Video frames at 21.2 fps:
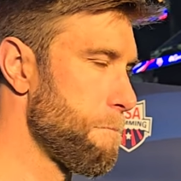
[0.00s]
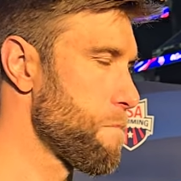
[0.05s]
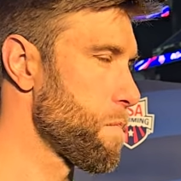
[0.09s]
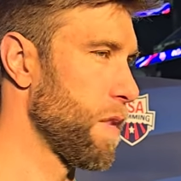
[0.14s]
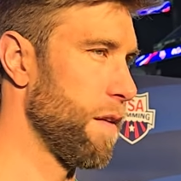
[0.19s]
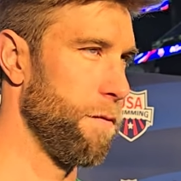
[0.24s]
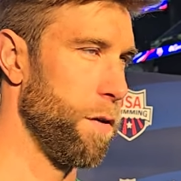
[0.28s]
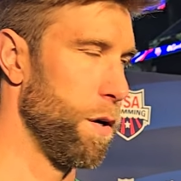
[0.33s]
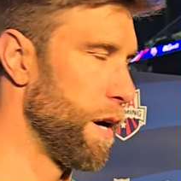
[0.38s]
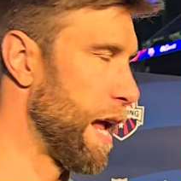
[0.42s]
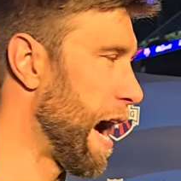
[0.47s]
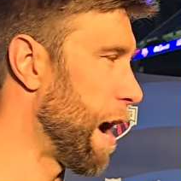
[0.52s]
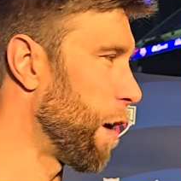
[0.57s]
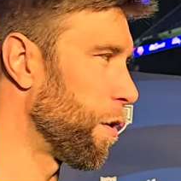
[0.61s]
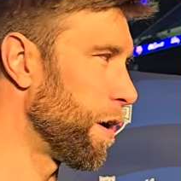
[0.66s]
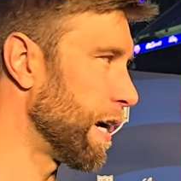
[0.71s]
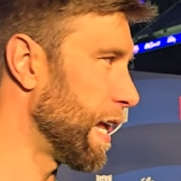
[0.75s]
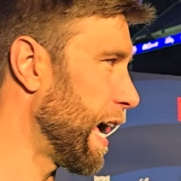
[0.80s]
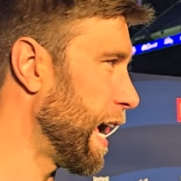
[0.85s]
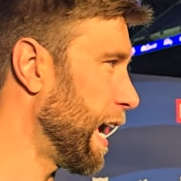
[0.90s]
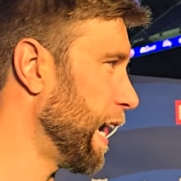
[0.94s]
for an
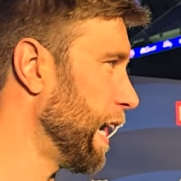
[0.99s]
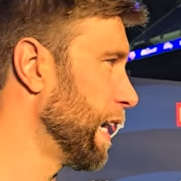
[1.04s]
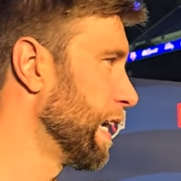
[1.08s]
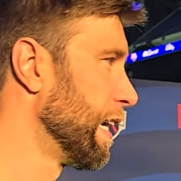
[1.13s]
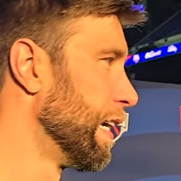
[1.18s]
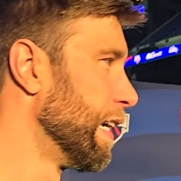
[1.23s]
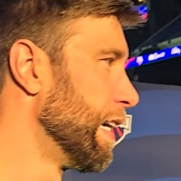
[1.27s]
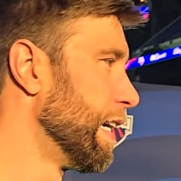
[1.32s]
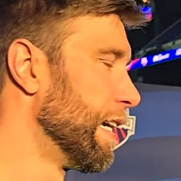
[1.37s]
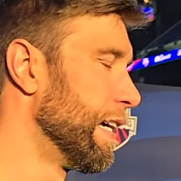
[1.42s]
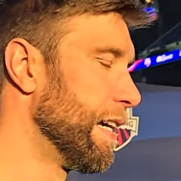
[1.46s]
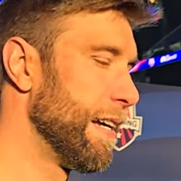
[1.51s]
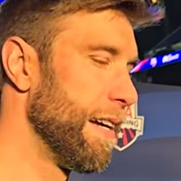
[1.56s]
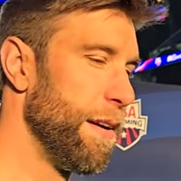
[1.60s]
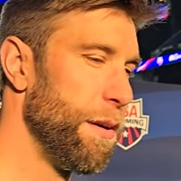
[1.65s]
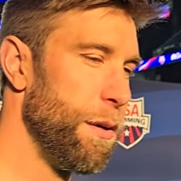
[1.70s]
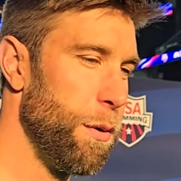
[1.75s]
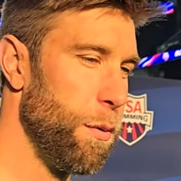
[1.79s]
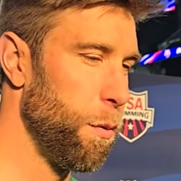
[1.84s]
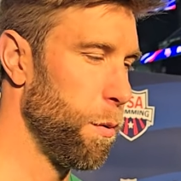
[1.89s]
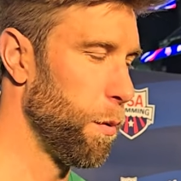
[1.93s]
hour a
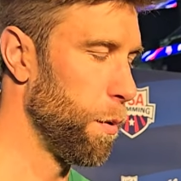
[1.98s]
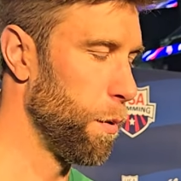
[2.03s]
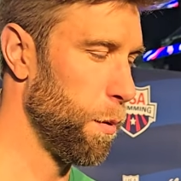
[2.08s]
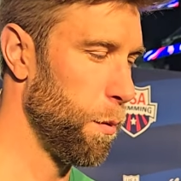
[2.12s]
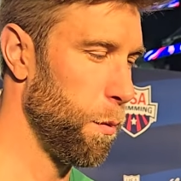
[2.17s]
day